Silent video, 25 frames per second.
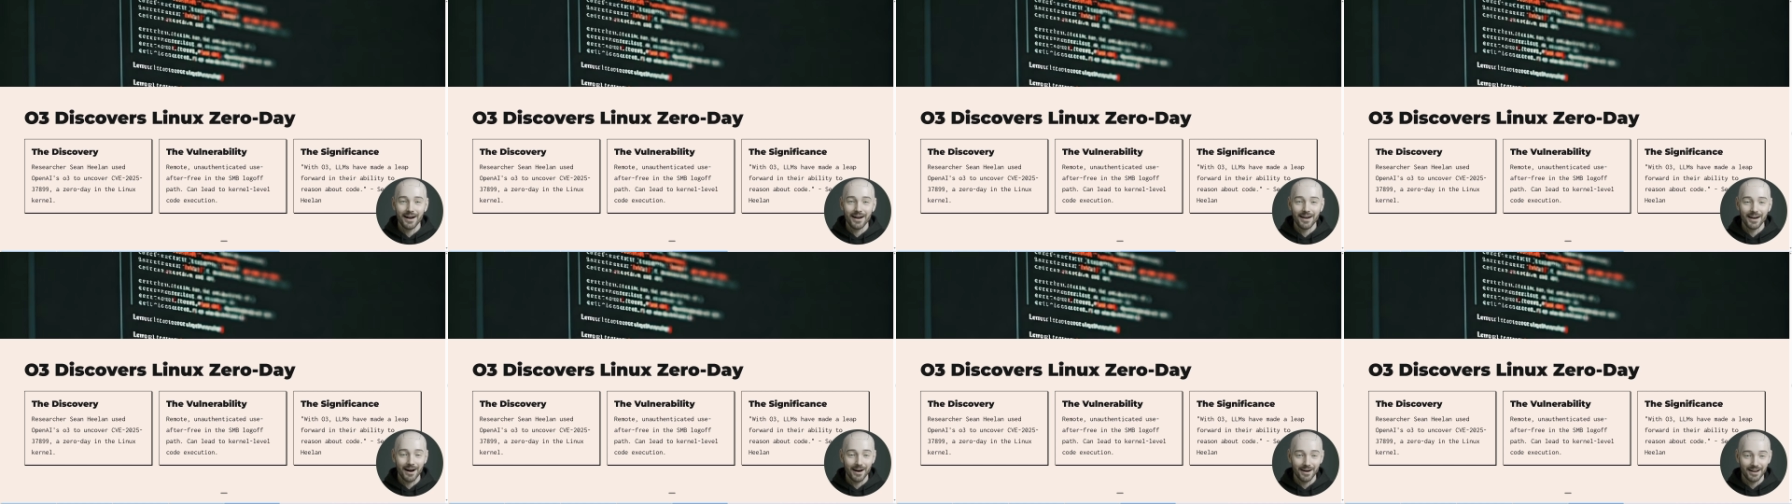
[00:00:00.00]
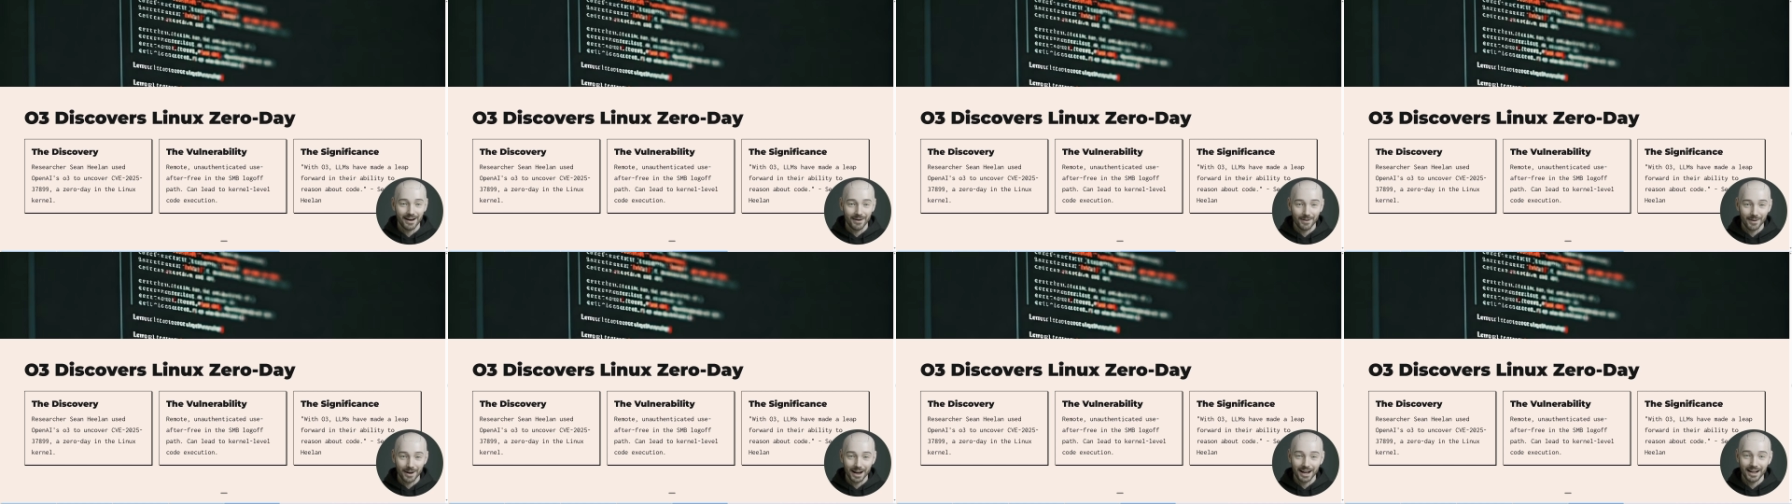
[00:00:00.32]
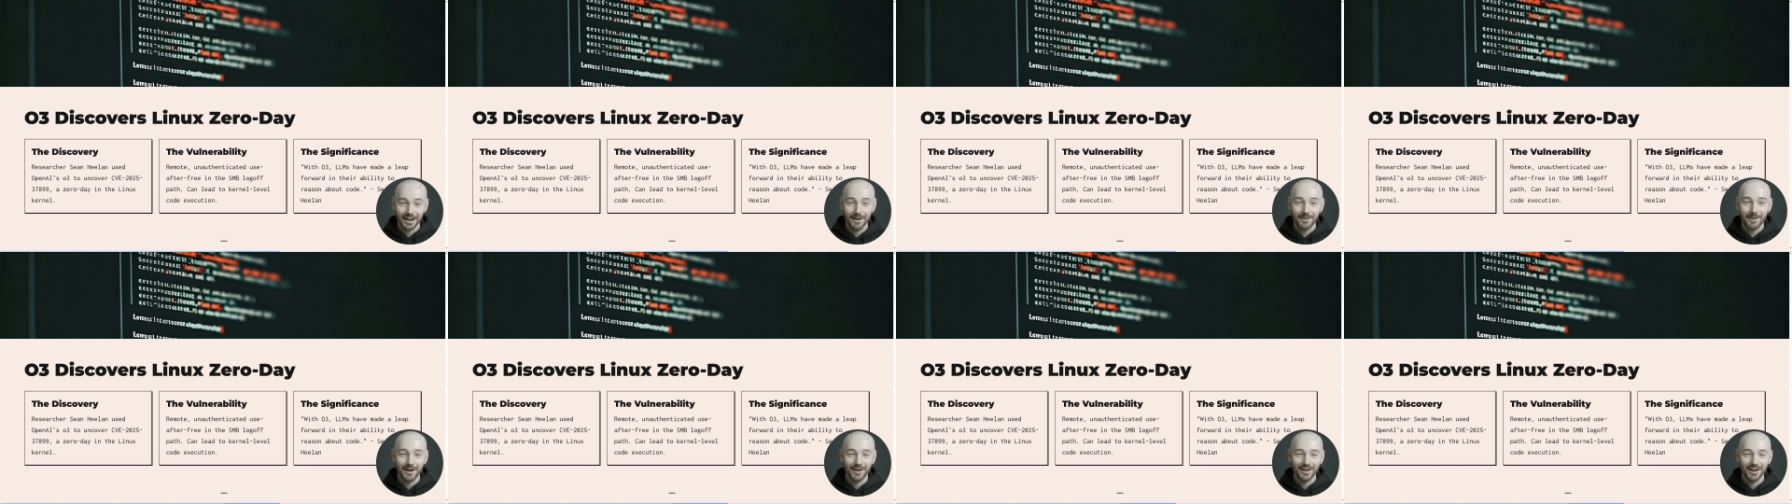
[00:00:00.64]
there is a
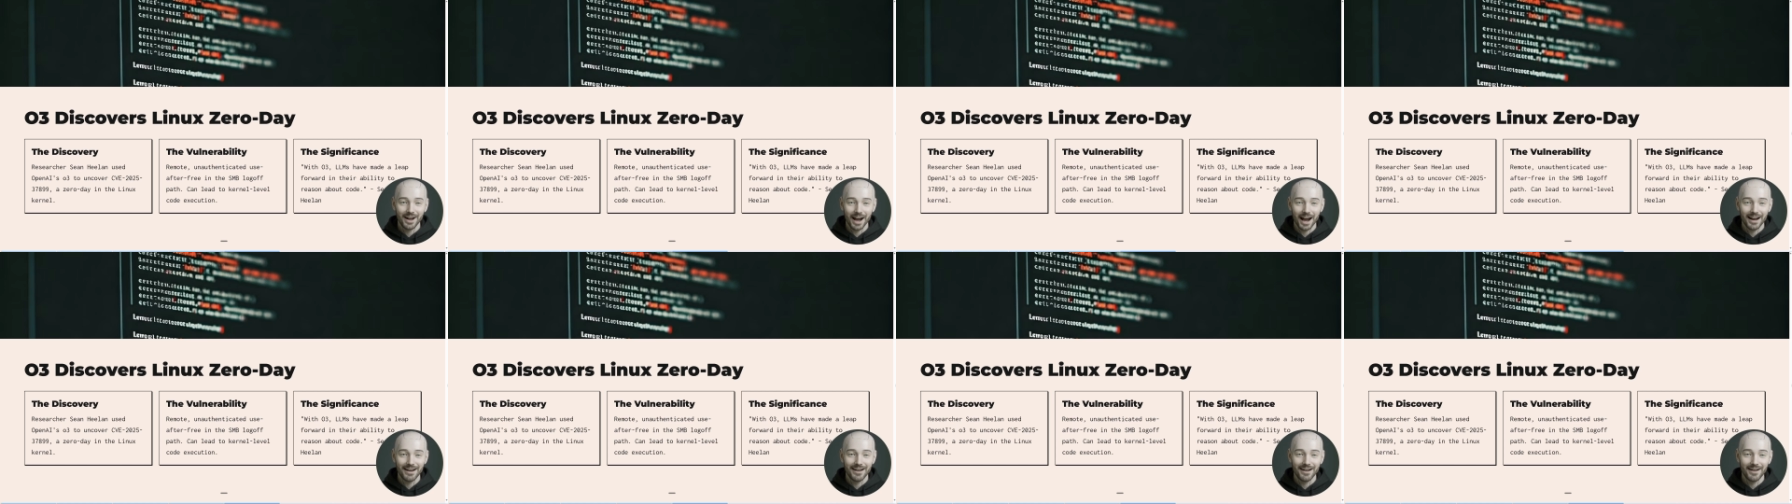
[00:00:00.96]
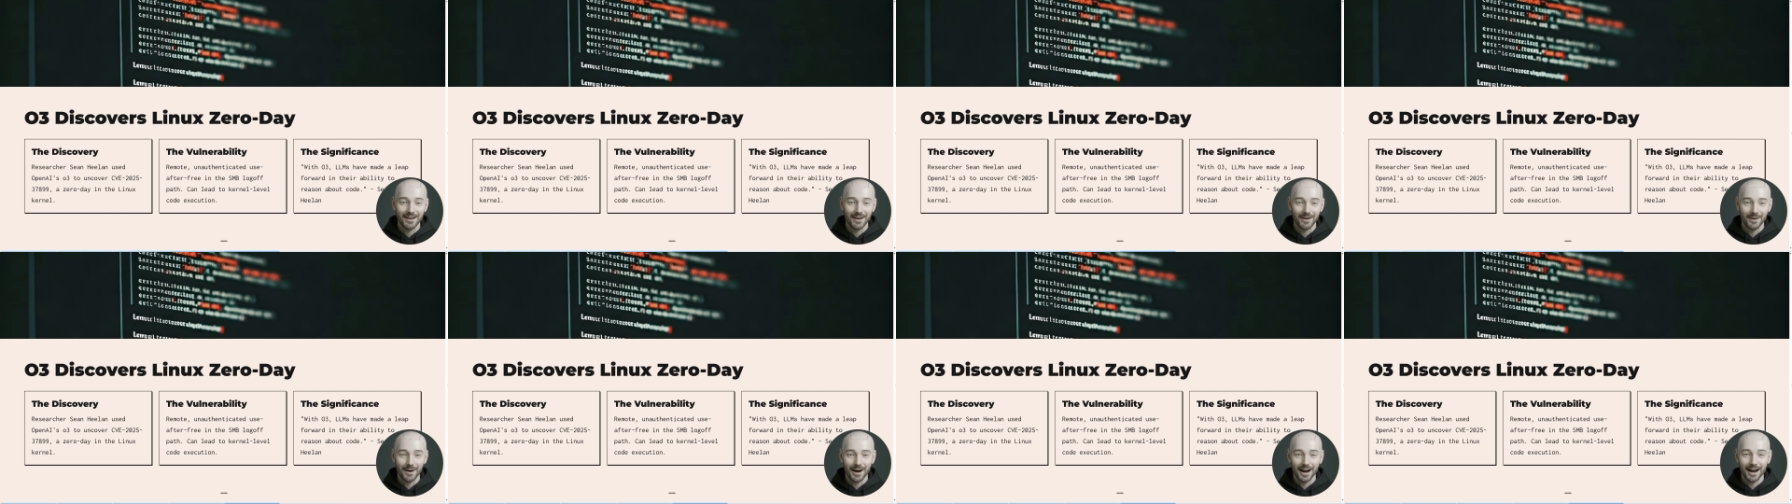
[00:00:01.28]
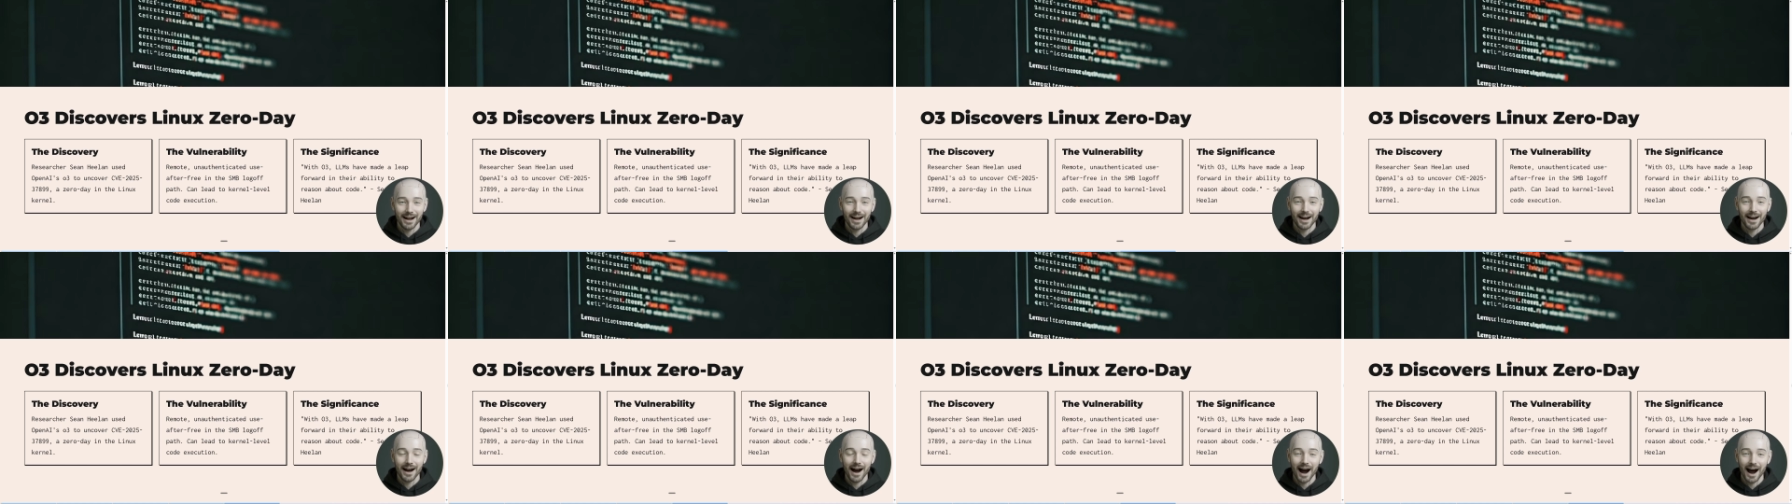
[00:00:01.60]
reasonable chance a 3 can